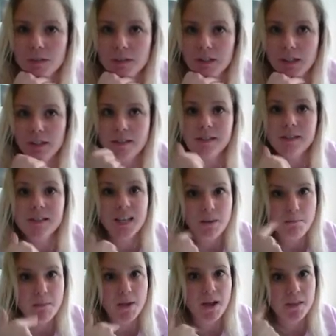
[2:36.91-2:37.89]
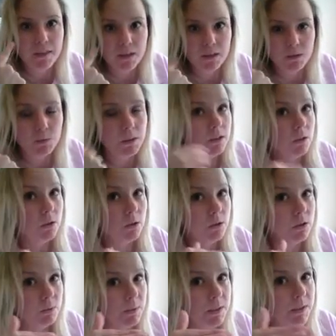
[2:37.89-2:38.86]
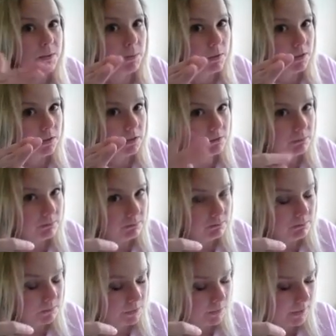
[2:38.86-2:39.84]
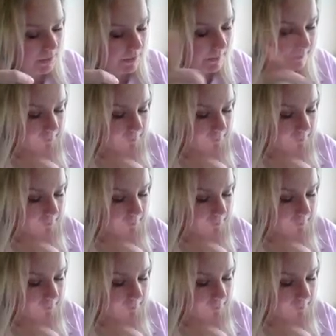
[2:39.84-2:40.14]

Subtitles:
the same method will always work, okay?